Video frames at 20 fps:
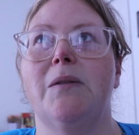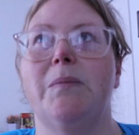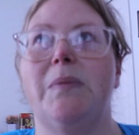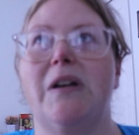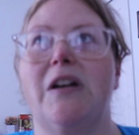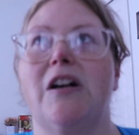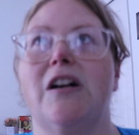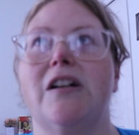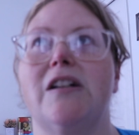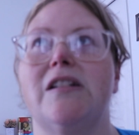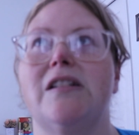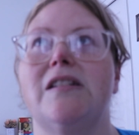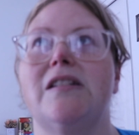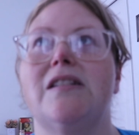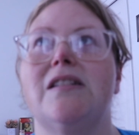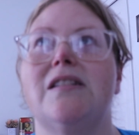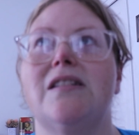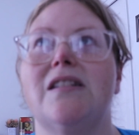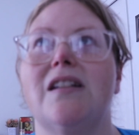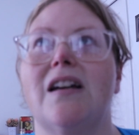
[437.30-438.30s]

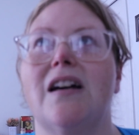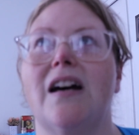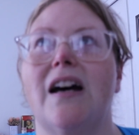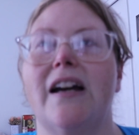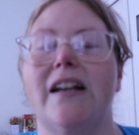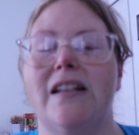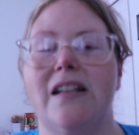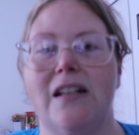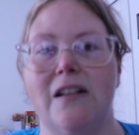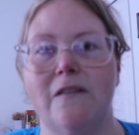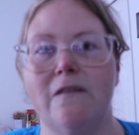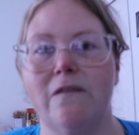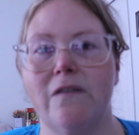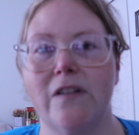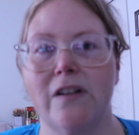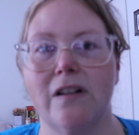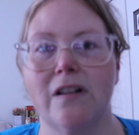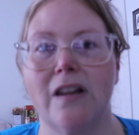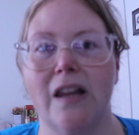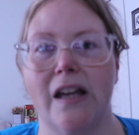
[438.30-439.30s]
because I didn't
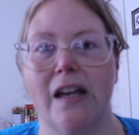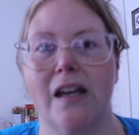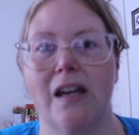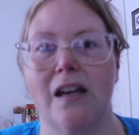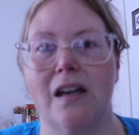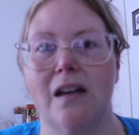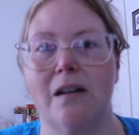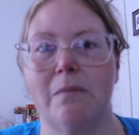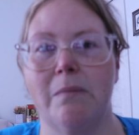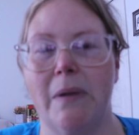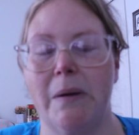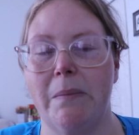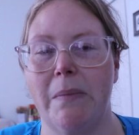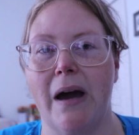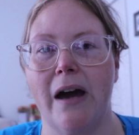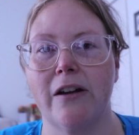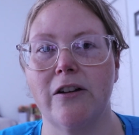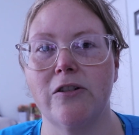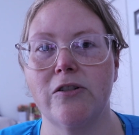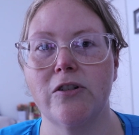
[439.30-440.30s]
feel like my
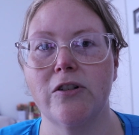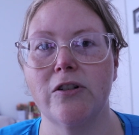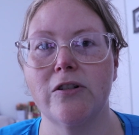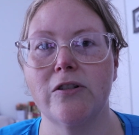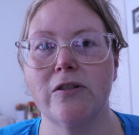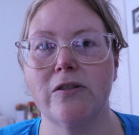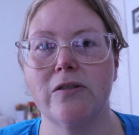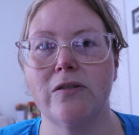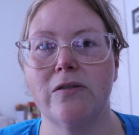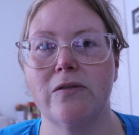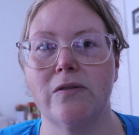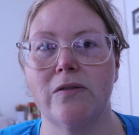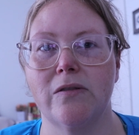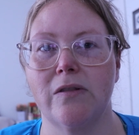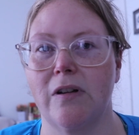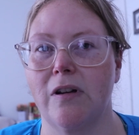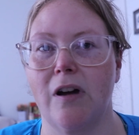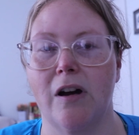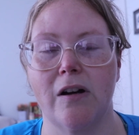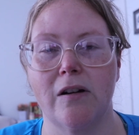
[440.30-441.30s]
managers
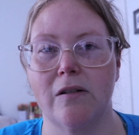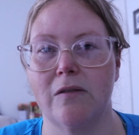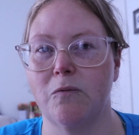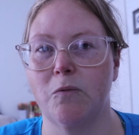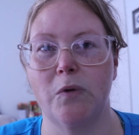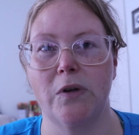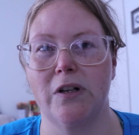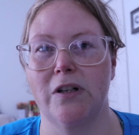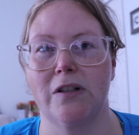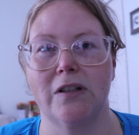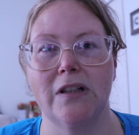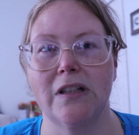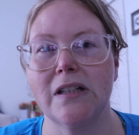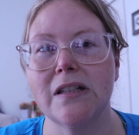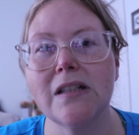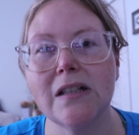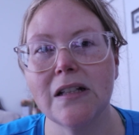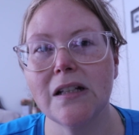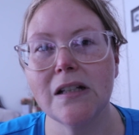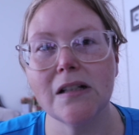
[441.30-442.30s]
like uh, were
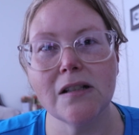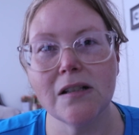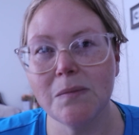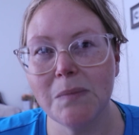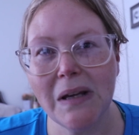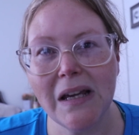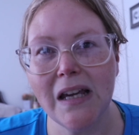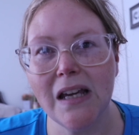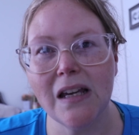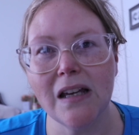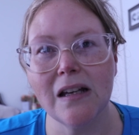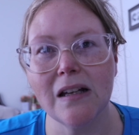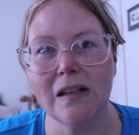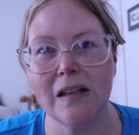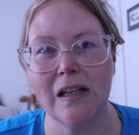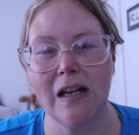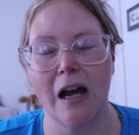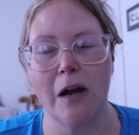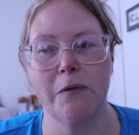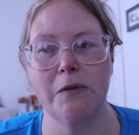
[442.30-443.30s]
listening to me.
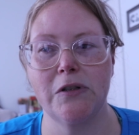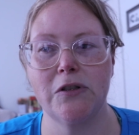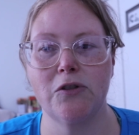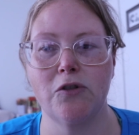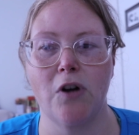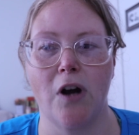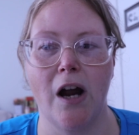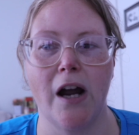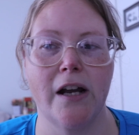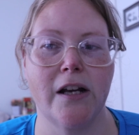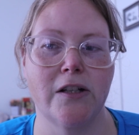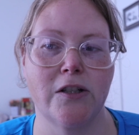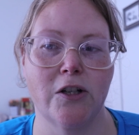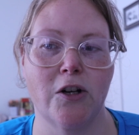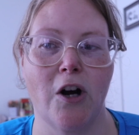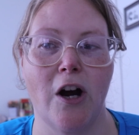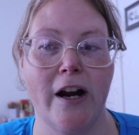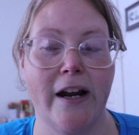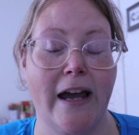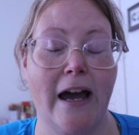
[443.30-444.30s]
Like I was trying to
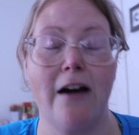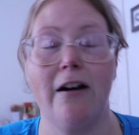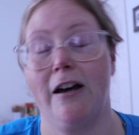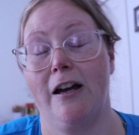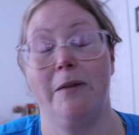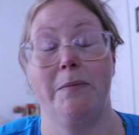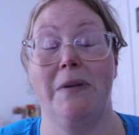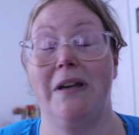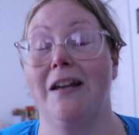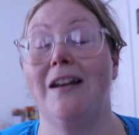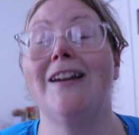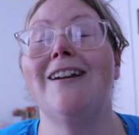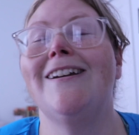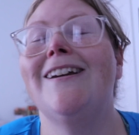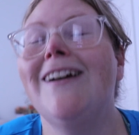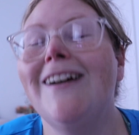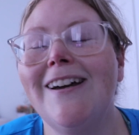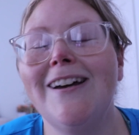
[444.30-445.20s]
cry out. I mean,